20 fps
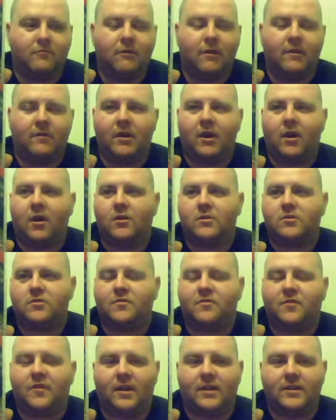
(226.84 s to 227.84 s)
really
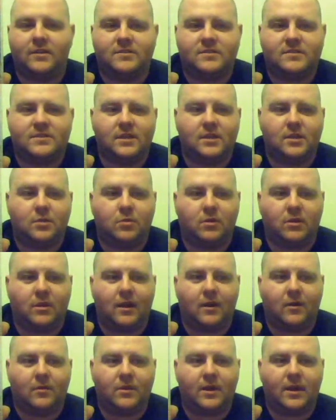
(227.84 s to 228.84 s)
hard-to-find
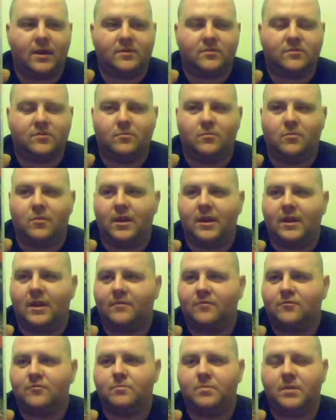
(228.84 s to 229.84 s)
sequel out there somewhere.
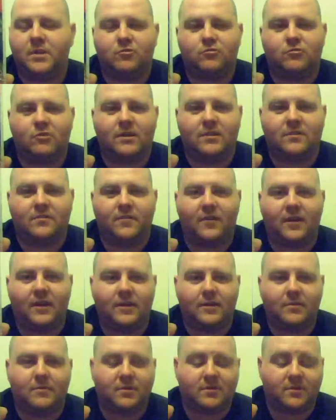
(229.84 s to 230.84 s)
I've been trying to
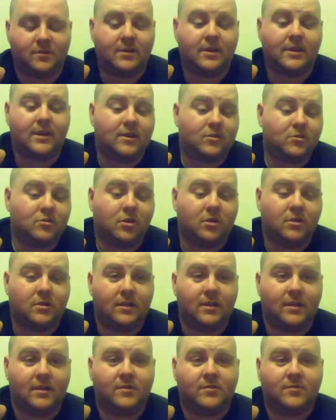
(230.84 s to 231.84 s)
find it because I did enjoy
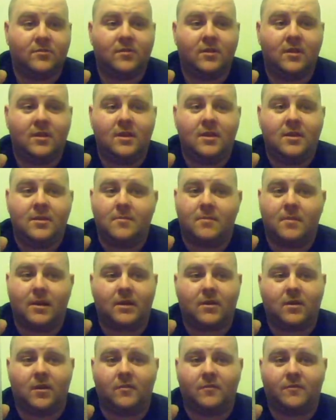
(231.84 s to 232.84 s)
this,
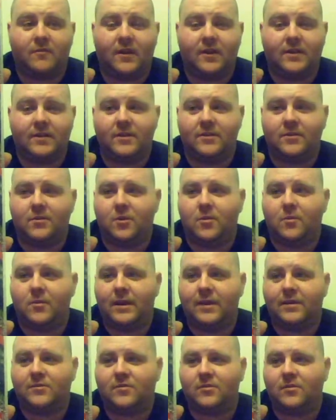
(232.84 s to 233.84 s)
but I can't find it
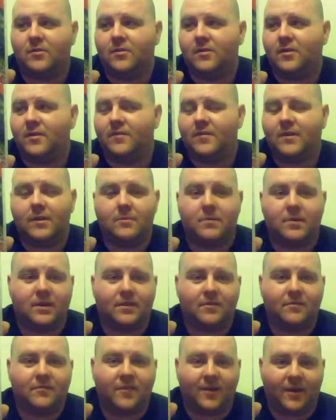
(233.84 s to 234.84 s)
nowhere, so if
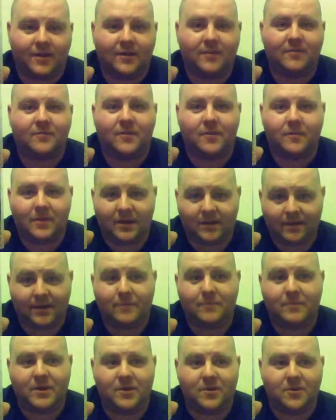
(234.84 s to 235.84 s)
anybody can find it for me,
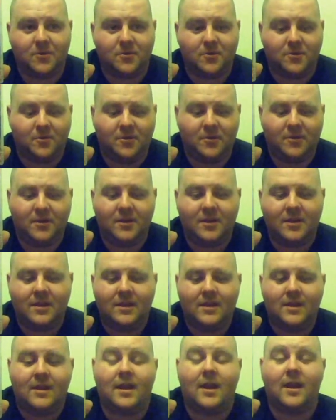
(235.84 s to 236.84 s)
let me know.
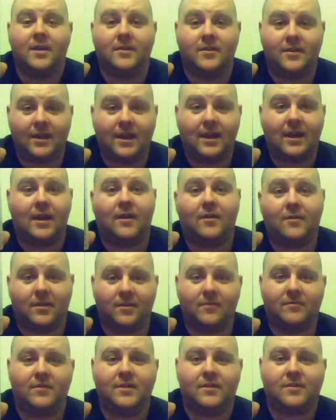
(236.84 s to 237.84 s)
And yeah, I'll
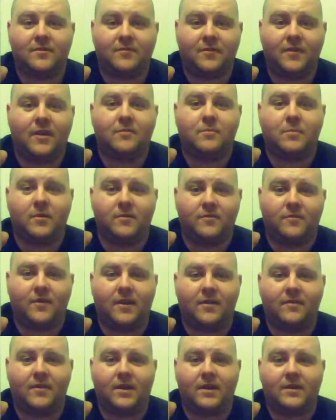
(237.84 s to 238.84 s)
give this a
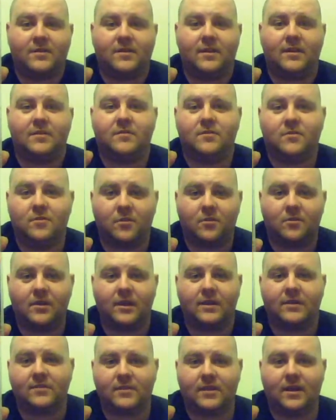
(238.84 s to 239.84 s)
5.5 out of 10. So
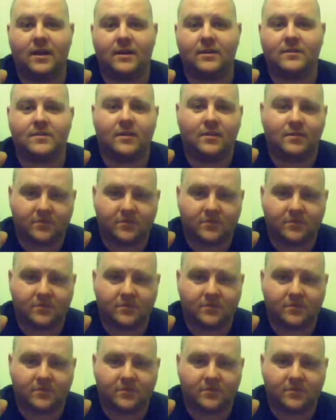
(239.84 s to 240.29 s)
thanks, guys.